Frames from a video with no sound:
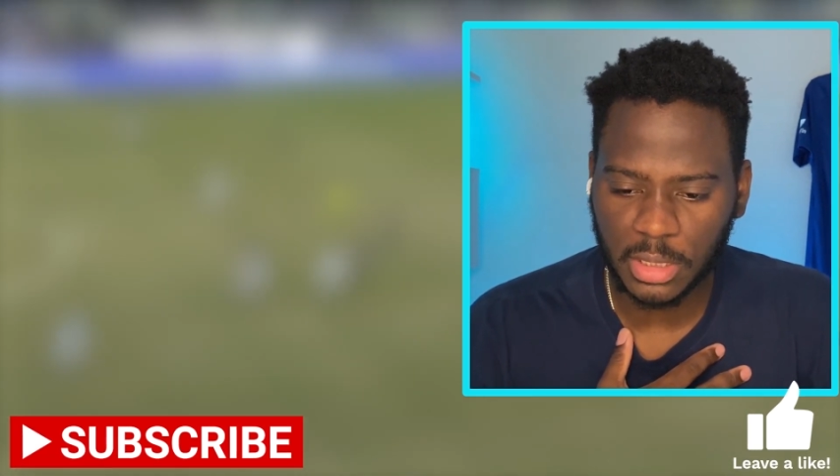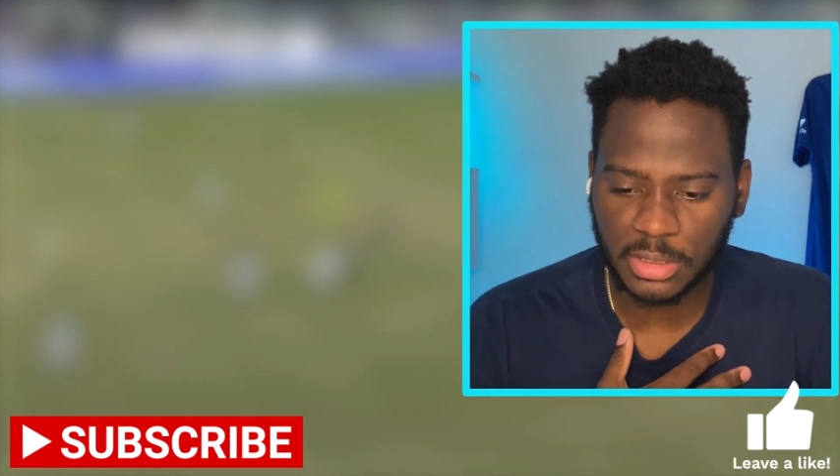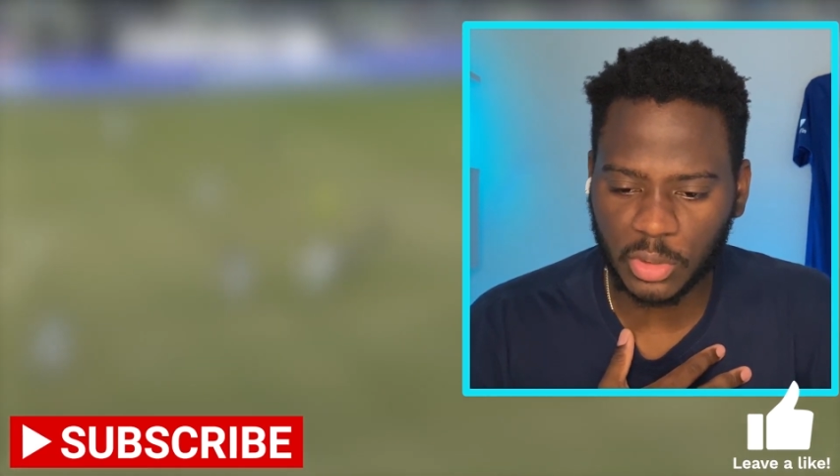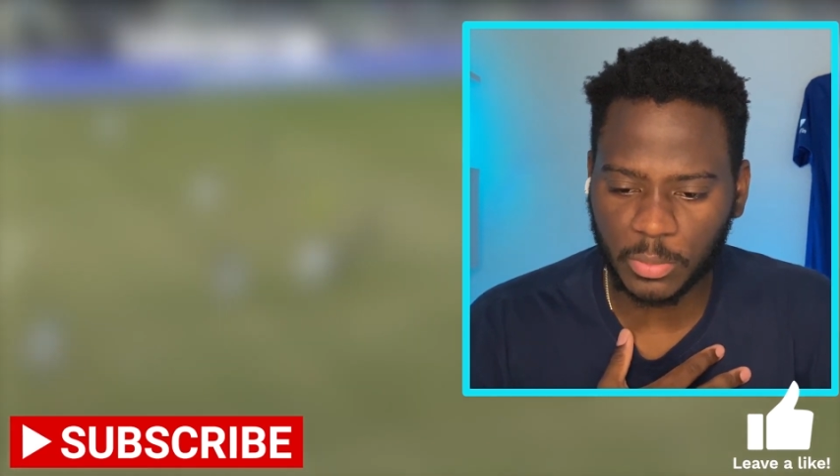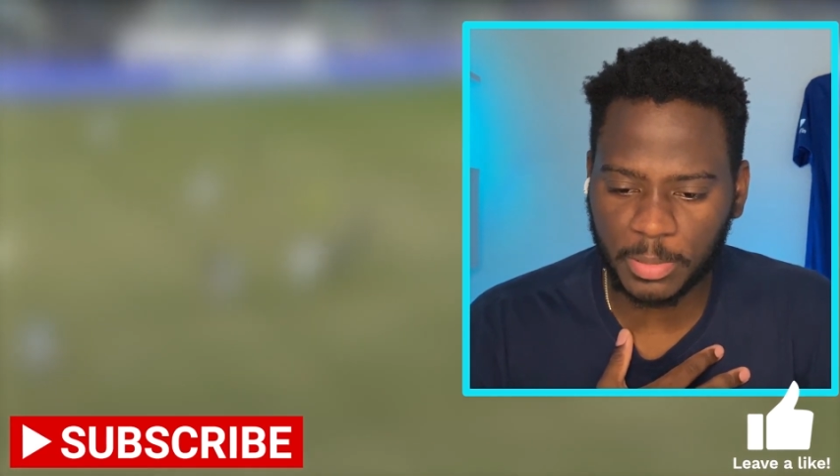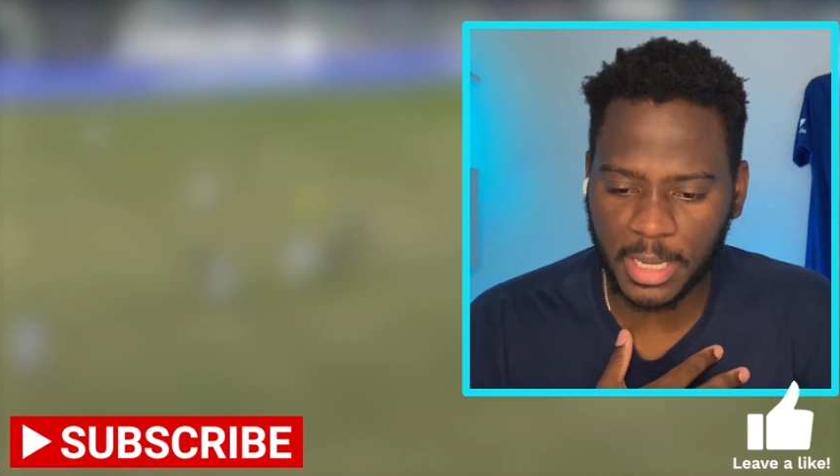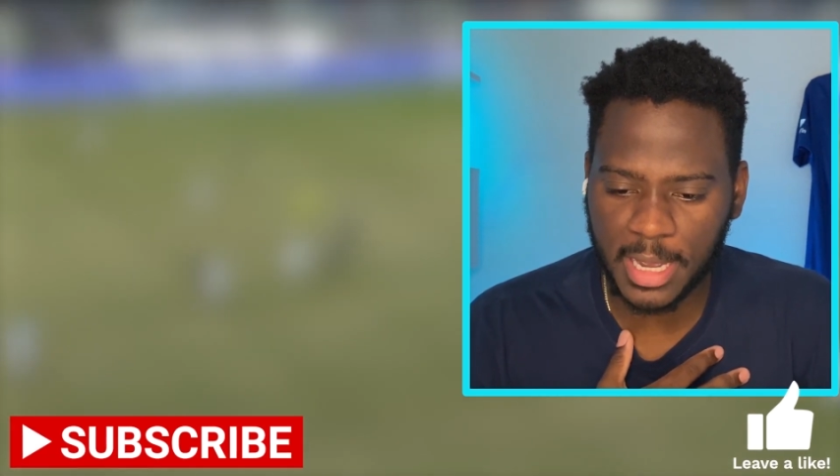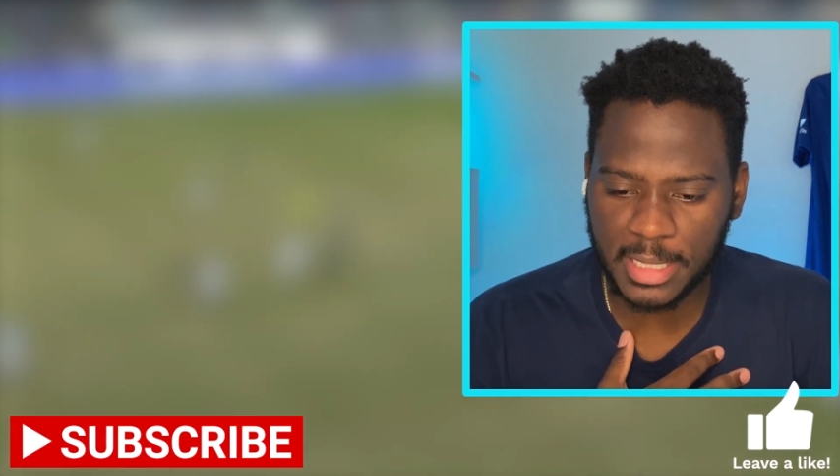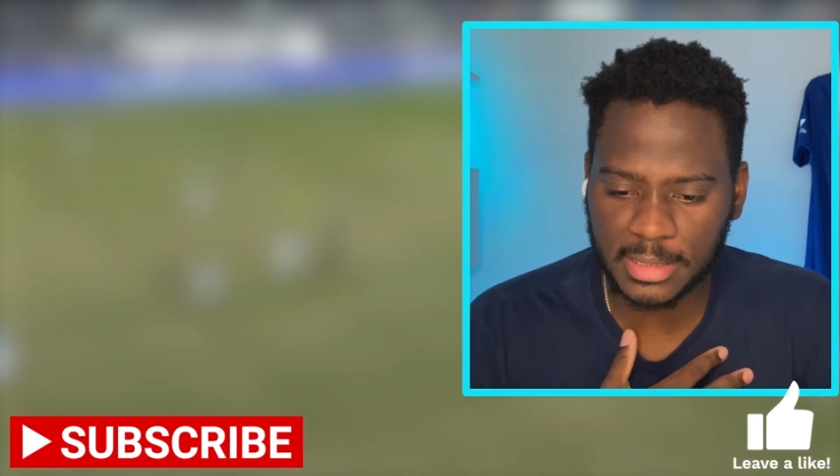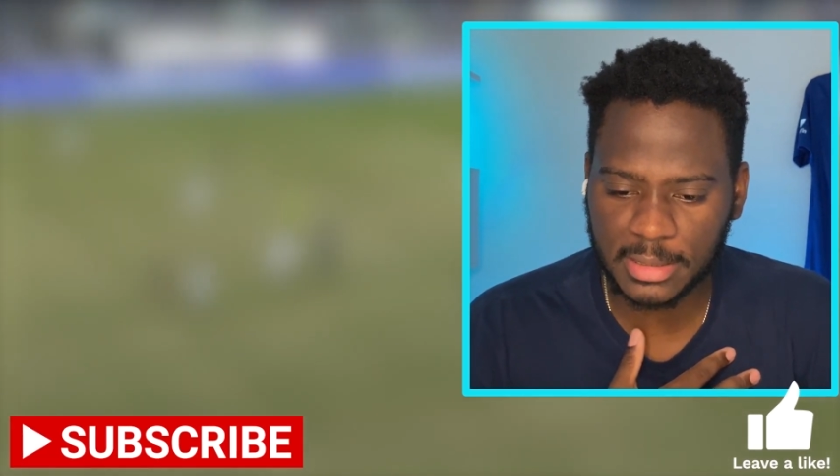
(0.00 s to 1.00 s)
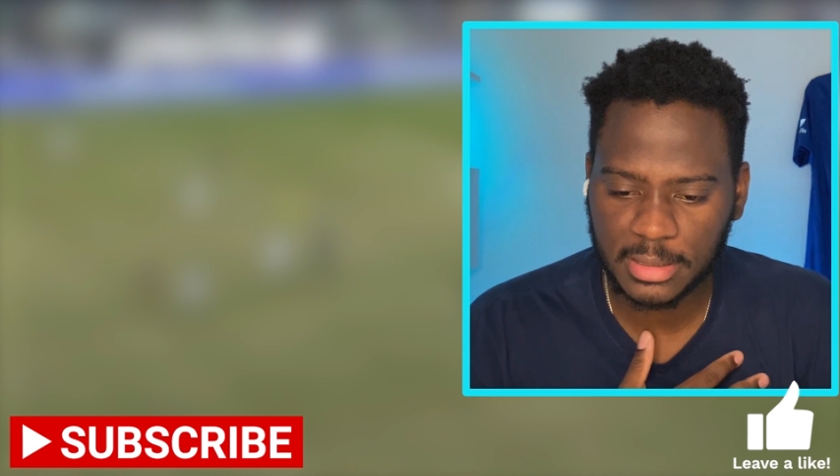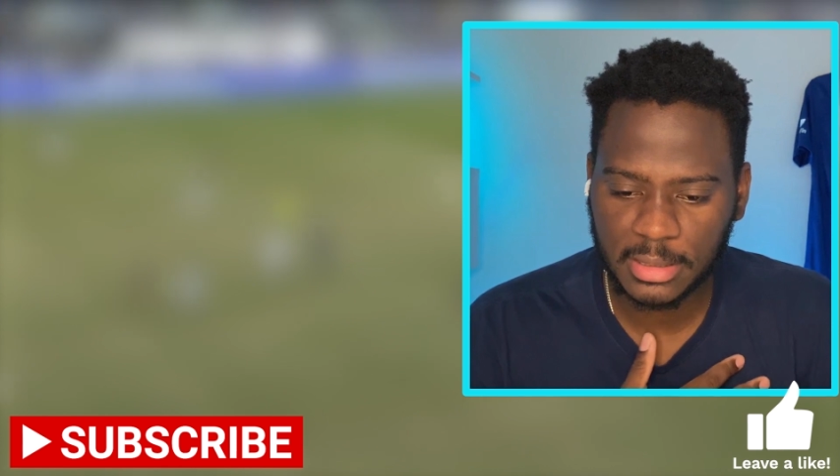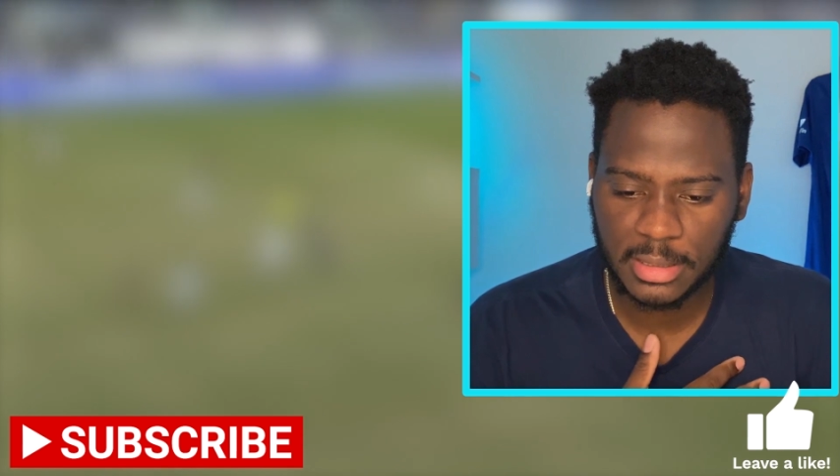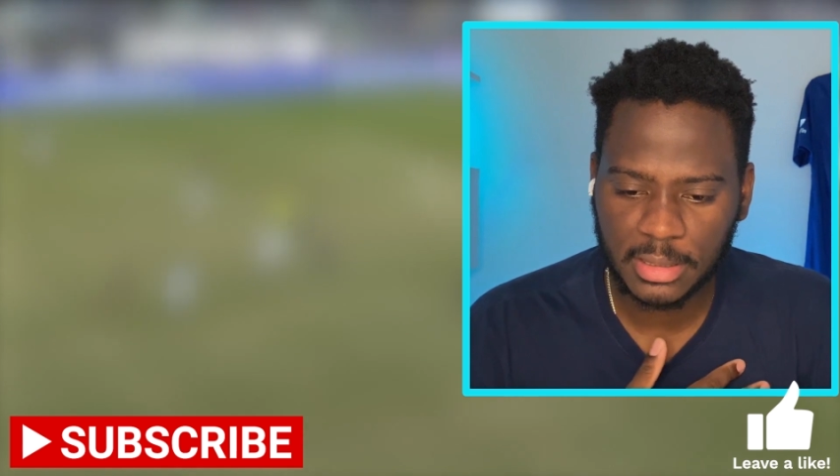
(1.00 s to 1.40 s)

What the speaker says: It's a good pass.